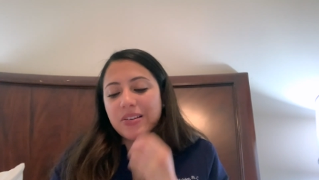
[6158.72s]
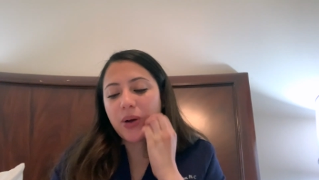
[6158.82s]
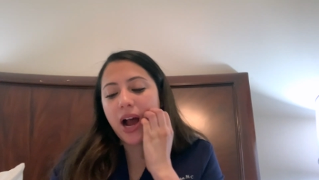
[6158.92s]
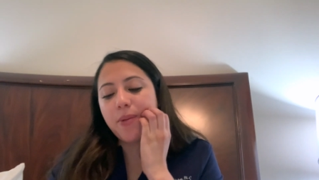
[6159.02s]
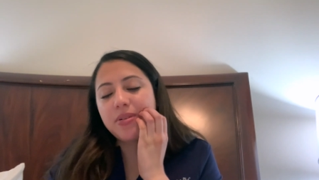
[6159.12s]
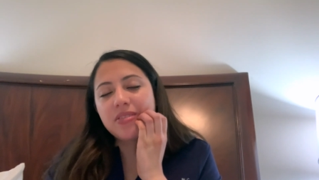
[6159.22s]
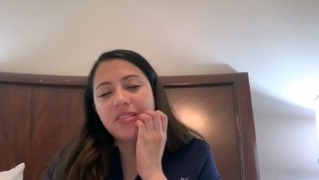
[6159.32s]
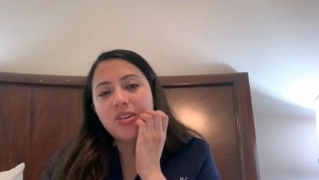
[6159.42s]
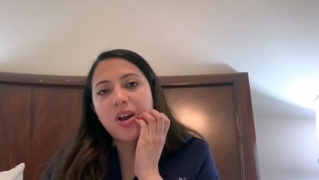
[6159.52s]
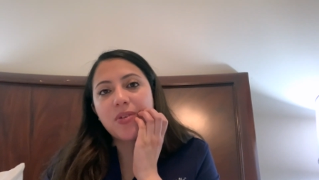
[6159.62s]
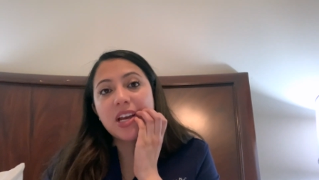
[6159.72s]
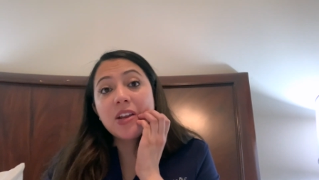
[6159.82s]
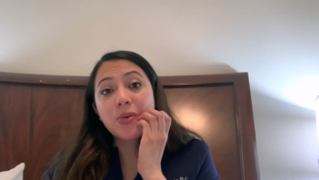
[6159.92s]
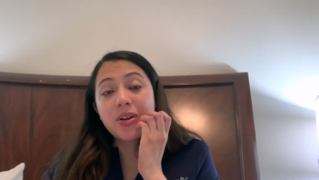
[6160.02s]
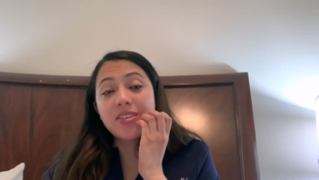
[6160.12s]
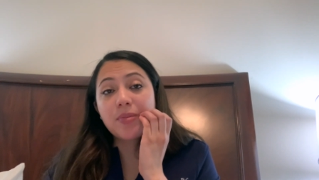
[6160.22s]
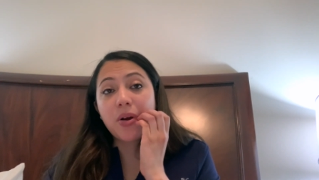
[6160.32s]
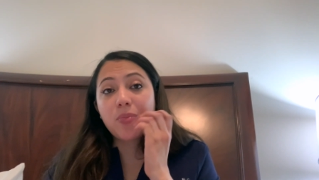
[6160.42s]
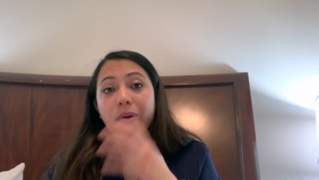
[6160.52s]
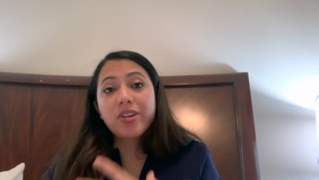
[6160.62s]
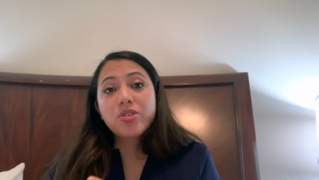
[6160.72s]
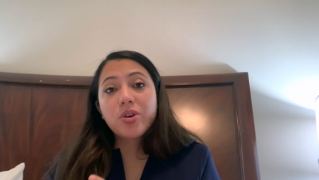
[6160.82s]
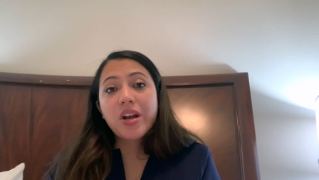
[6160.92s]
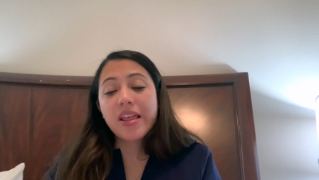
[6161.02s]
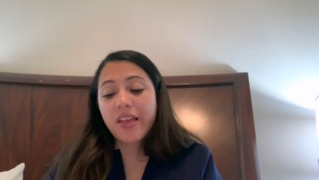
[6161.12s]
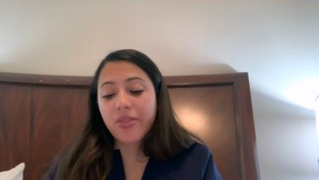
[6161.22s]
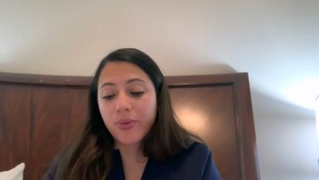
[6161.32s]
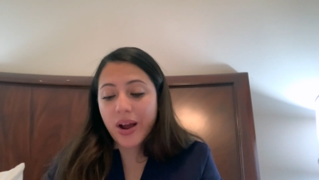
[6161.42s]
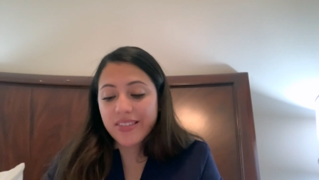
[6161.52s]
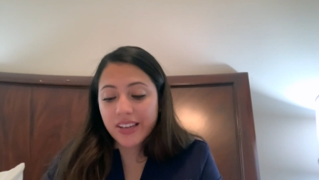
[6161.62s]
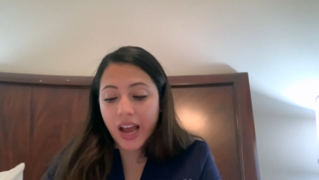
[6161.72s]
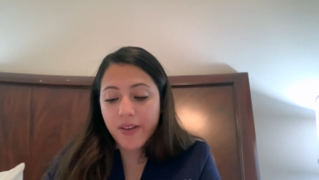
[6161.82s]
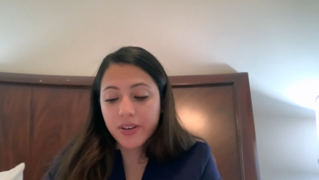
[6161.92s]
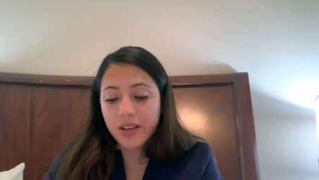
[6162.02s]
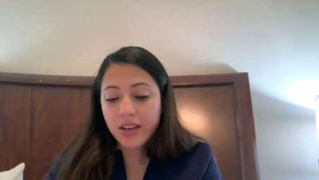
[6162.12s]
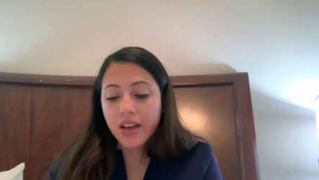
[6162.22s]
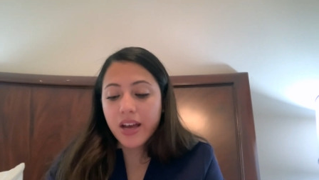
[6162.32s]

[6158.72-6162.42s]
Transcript: happens is that you have increased amount of pressure in that thoracic cavity.